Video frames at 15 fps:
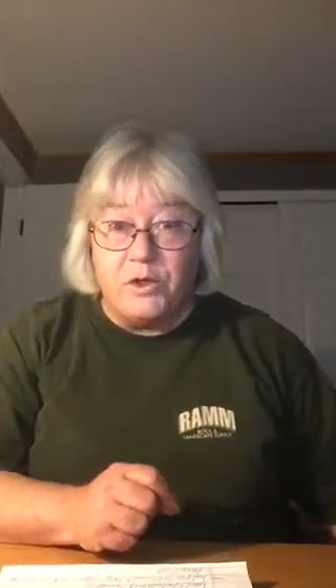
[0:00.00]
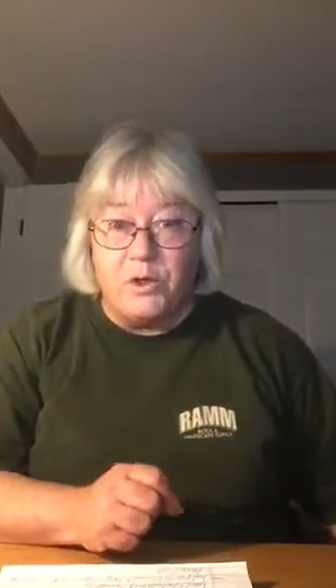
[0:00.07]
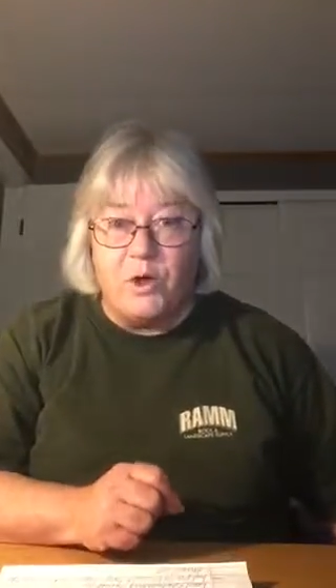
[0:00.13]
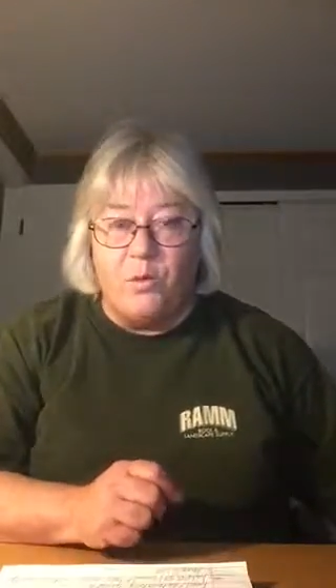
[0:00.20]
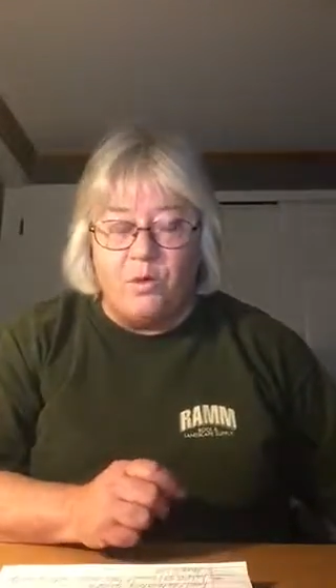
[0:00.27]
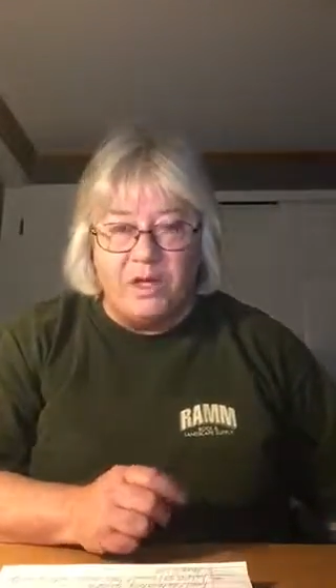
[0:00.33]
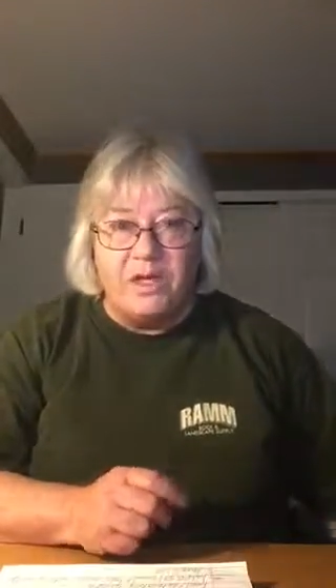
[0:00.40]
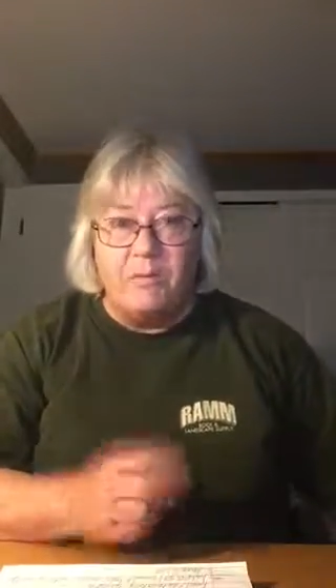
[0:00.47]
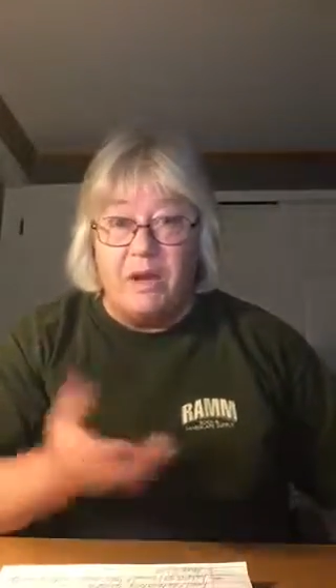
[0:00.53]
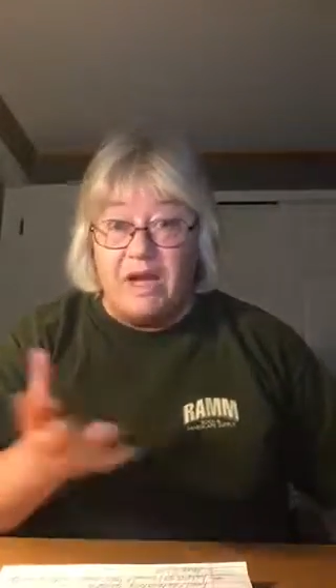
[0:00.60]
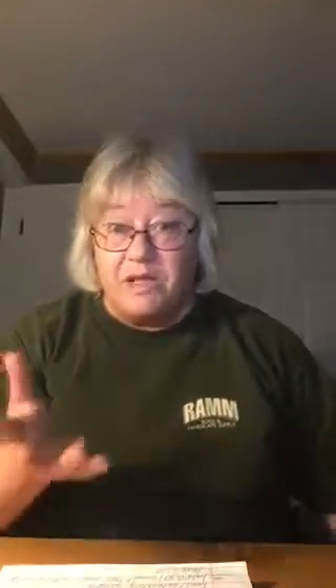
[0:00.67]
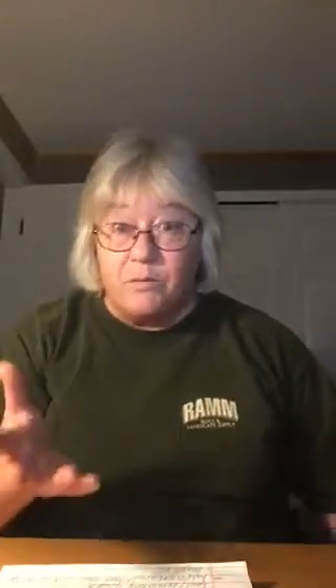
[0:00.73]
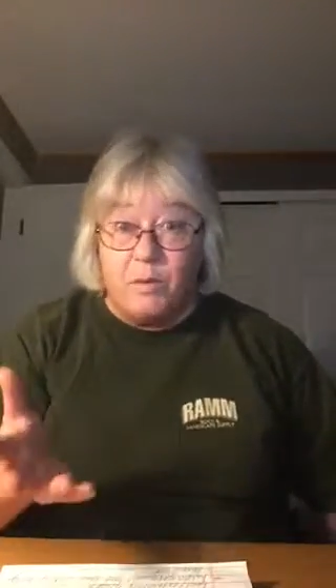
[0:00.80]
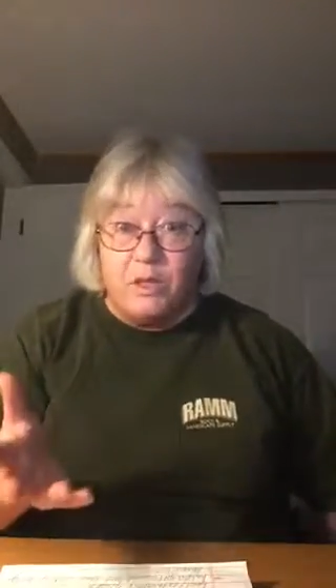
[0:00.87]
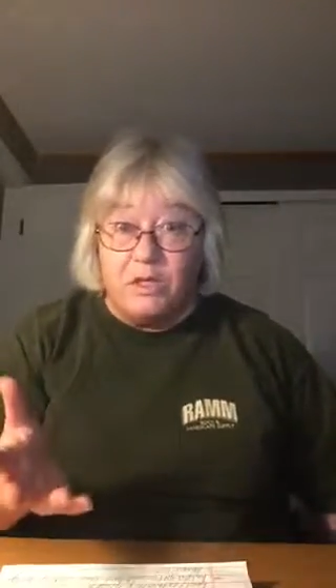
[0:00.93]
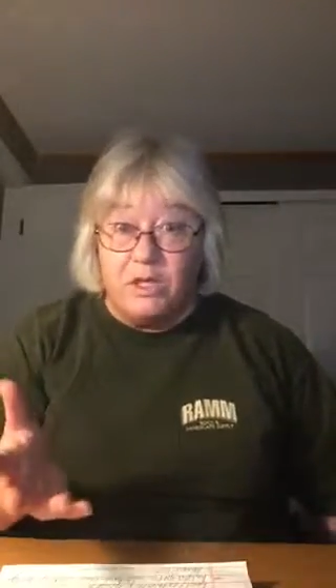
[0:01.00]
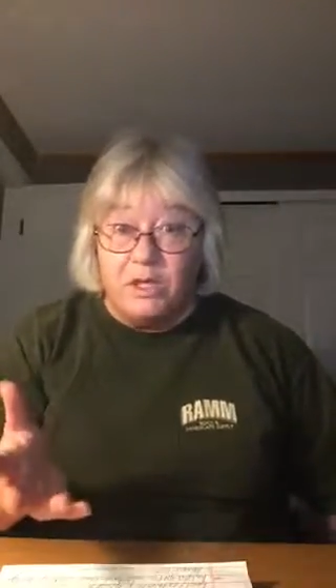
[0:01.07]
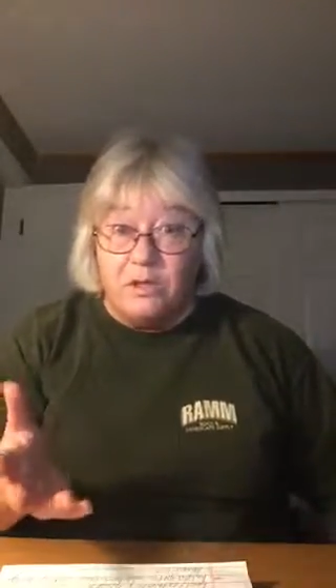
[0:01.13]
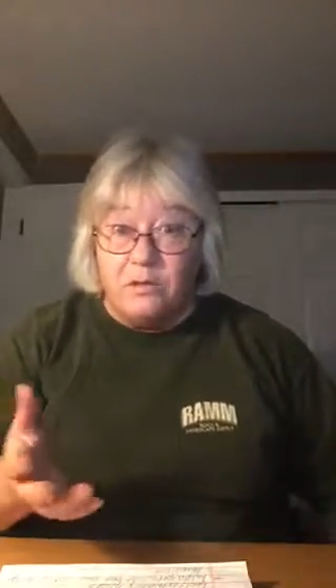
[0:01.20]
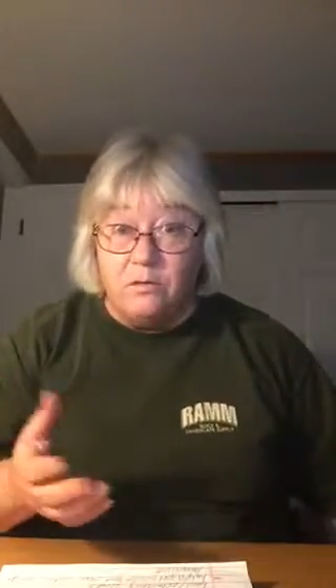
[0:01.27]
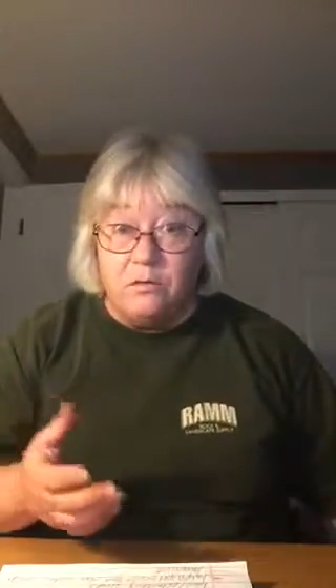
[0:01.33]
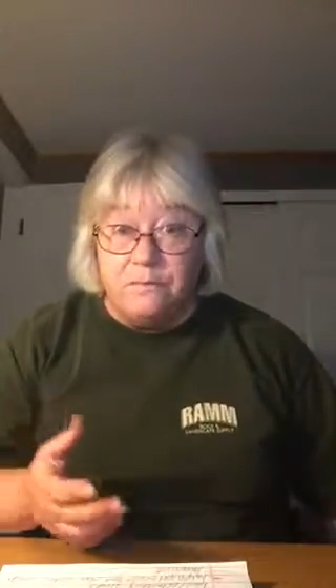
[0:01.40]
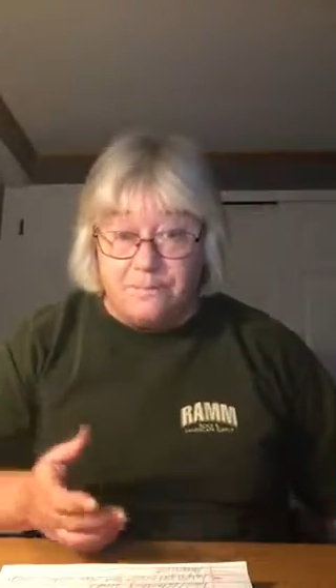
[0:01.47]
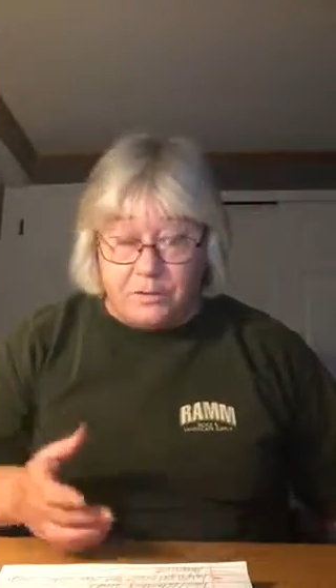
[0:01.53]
so I wanted to pass them on to you